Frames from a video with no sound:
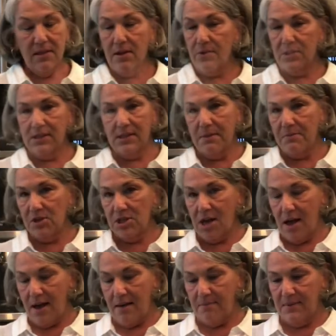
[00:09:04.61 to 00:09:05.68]
though it's
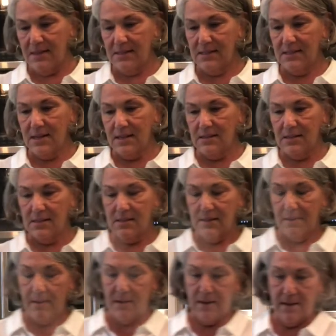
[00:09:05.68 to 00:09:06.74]
summertime, this does
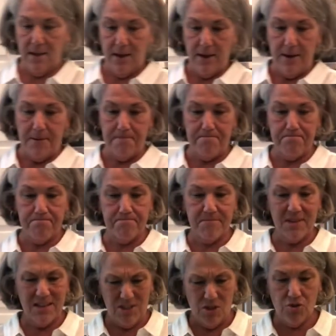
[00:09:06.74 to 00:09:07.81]

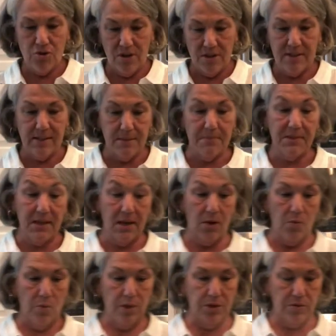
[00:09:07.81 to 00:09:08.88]
sort of seems like
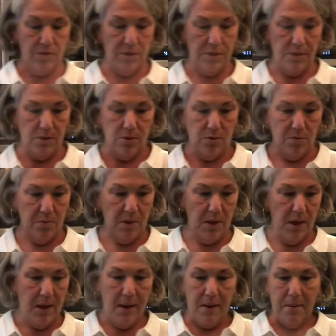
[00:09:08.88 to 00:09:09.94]
a wintry soup,
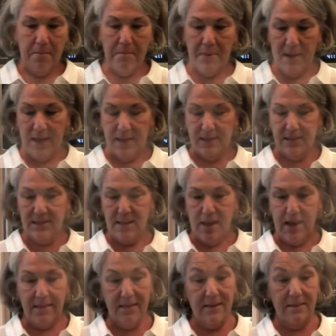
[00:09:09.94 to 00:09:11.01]
but
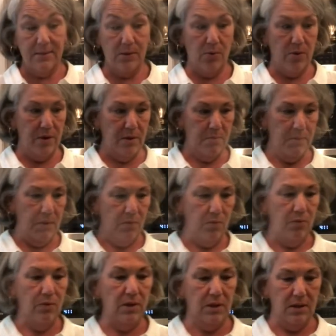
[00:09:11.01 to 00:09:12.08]
I think it's going to be
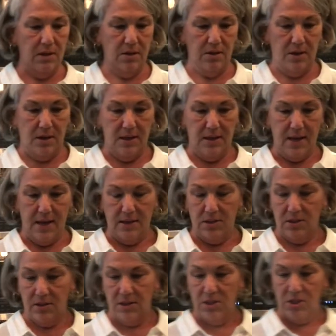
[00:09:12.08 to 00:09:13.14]
really good and
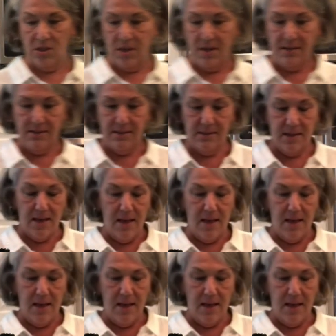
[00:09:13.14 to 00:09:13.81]
delicious.